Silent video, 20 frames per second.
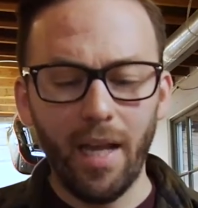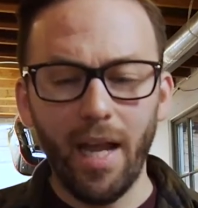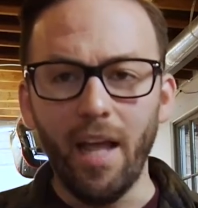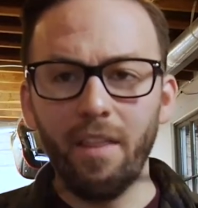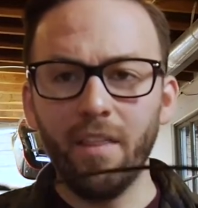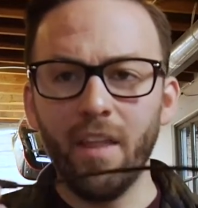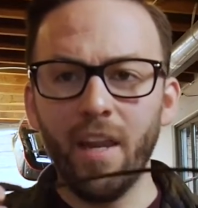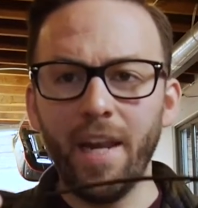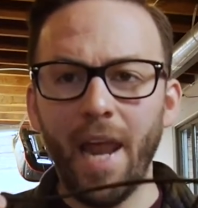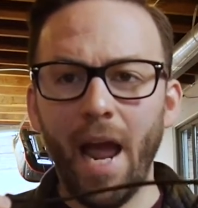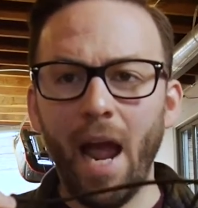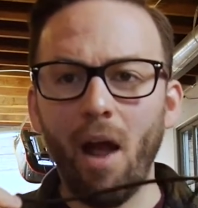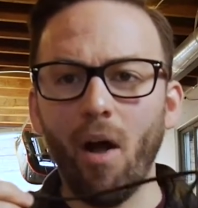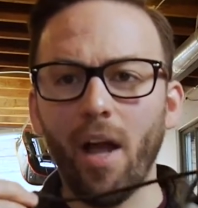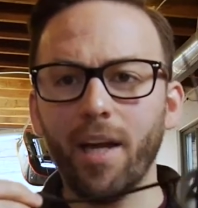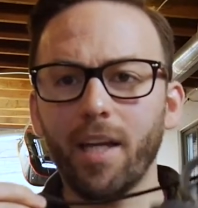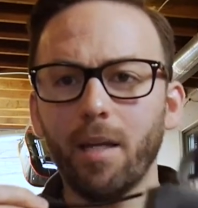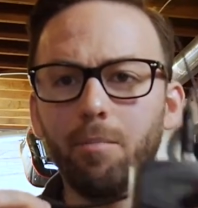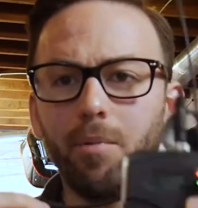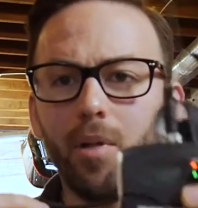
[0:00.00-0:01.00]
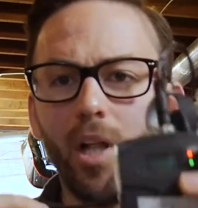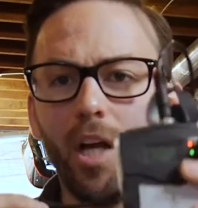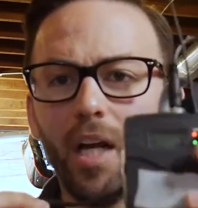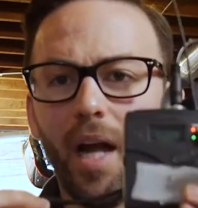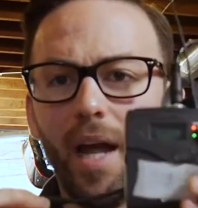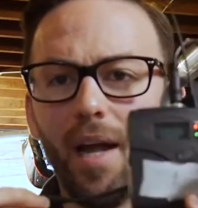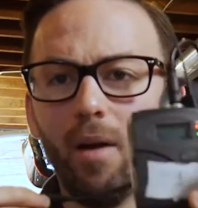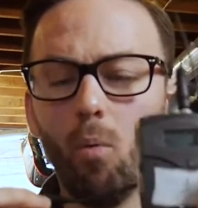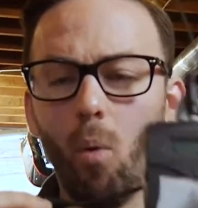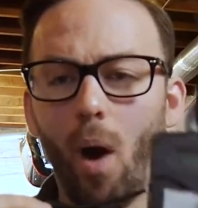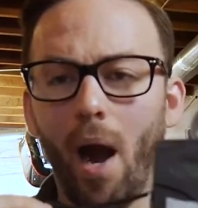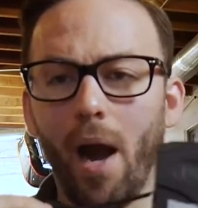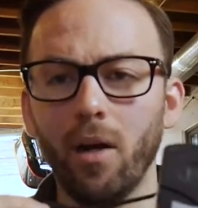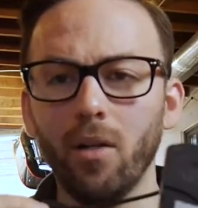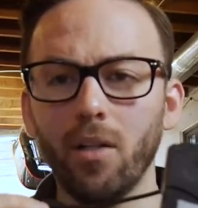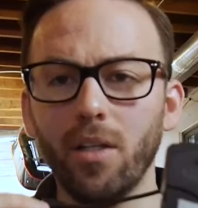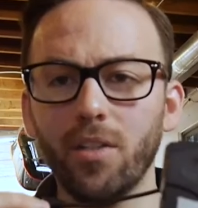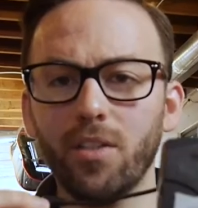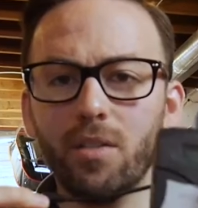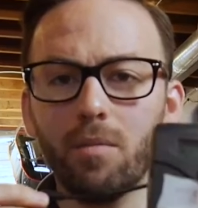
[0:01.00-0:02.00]
and then now I can plug a
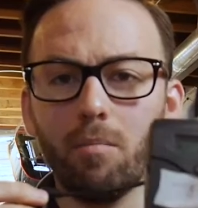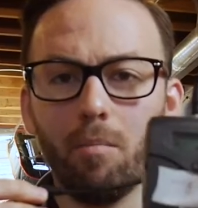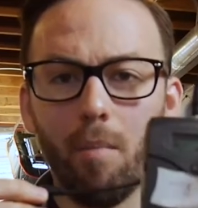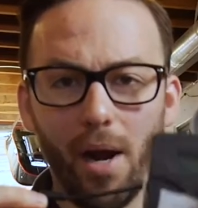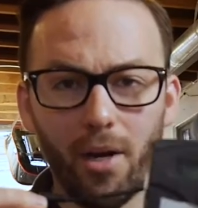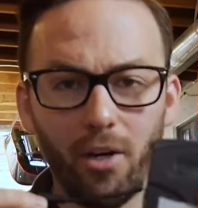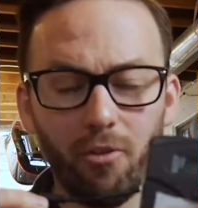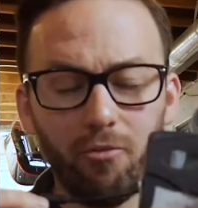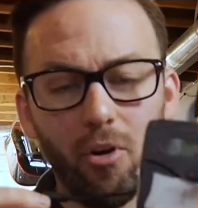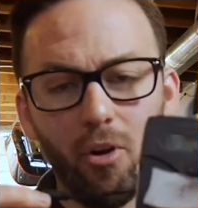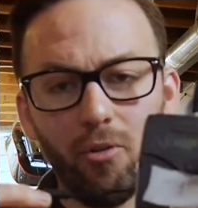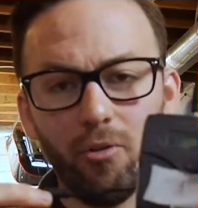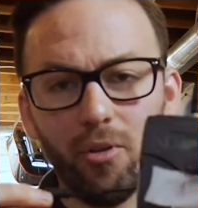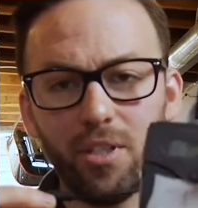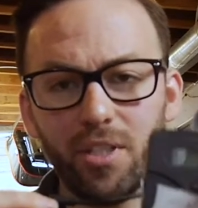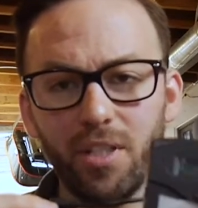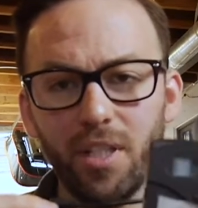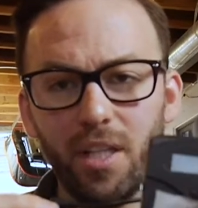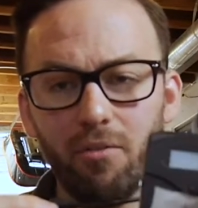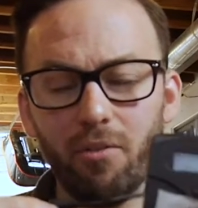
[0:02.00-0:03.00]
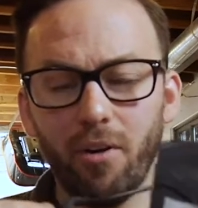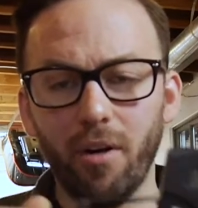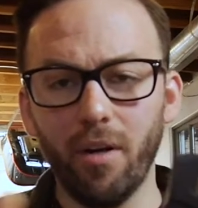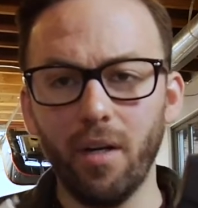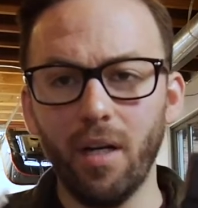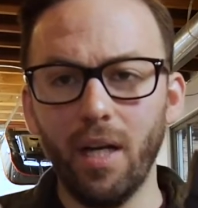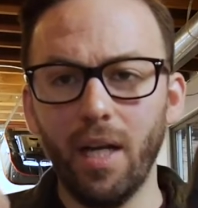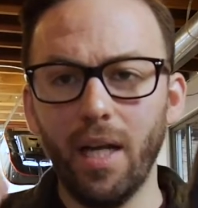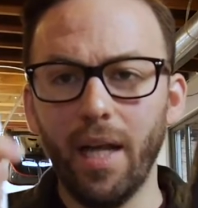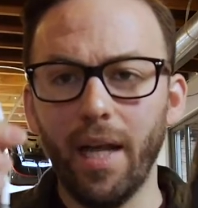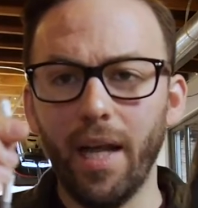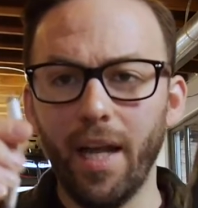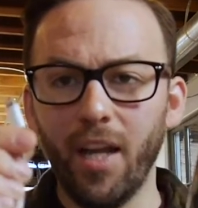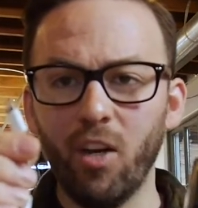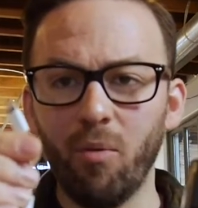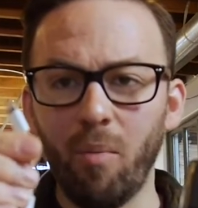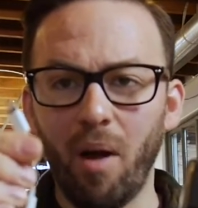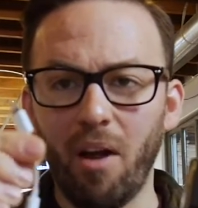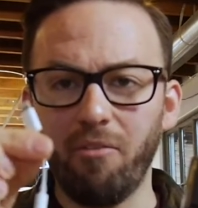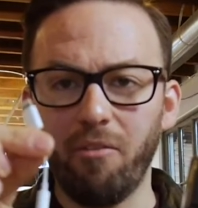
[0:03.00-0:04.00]
wireless microphone receiver
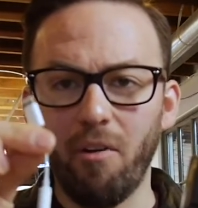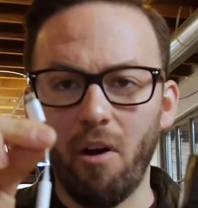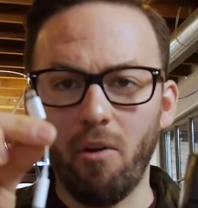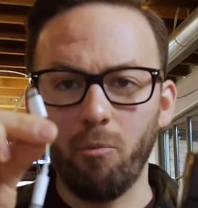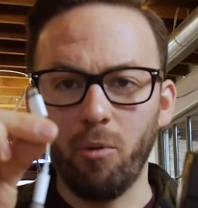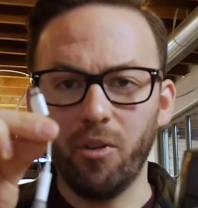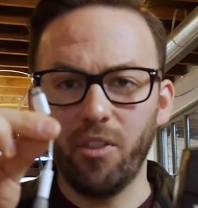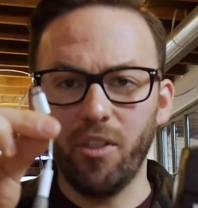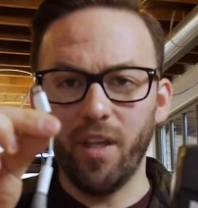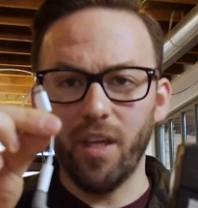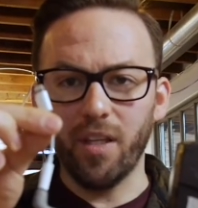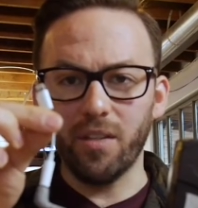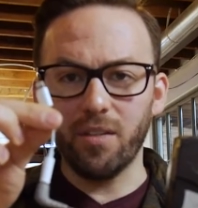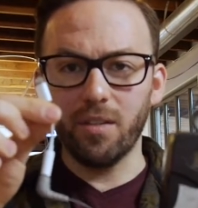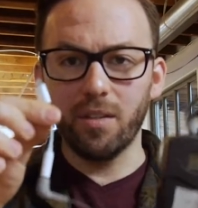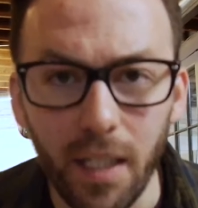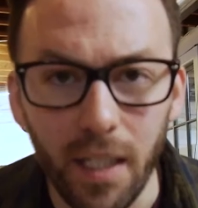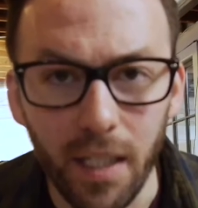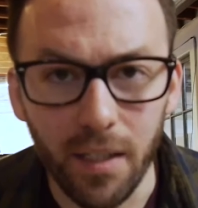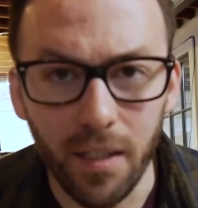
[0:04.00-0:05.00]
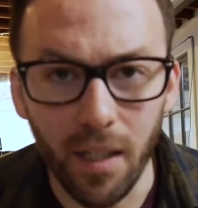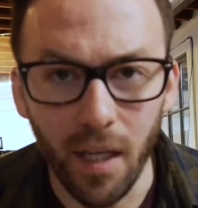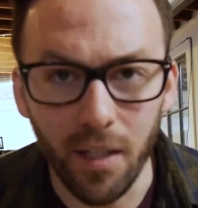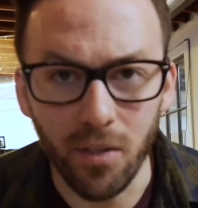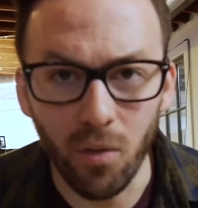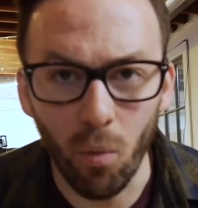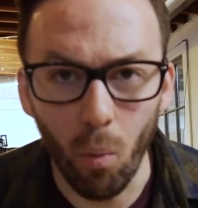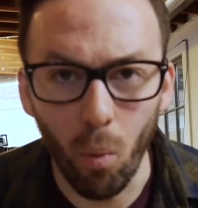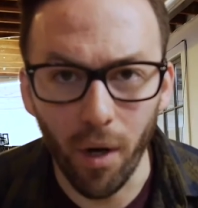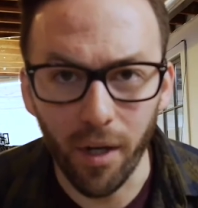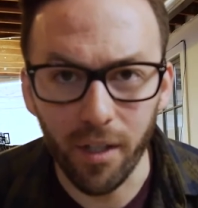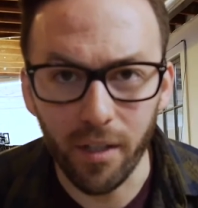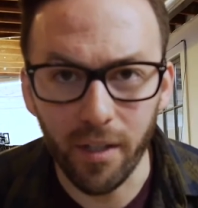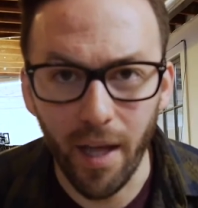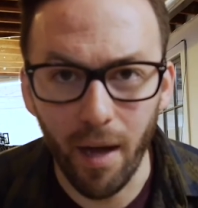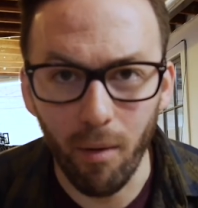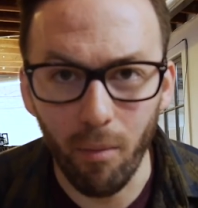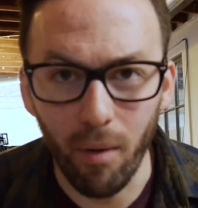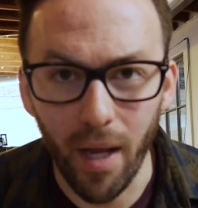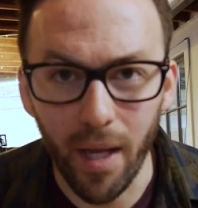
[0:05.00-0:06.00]
into my phone with this. It doesn't work
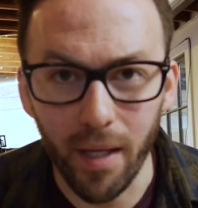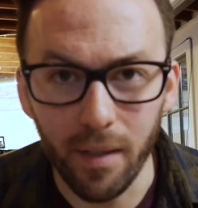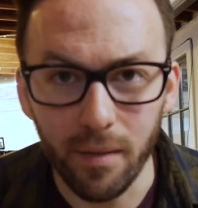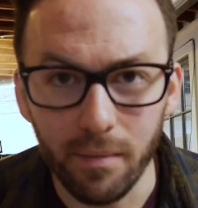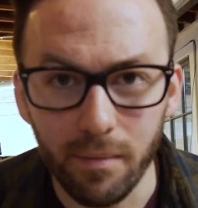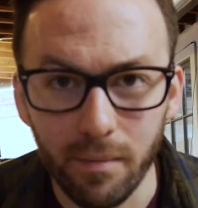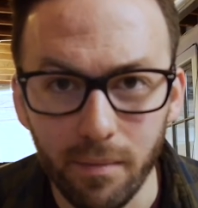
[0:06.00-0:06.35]
that way.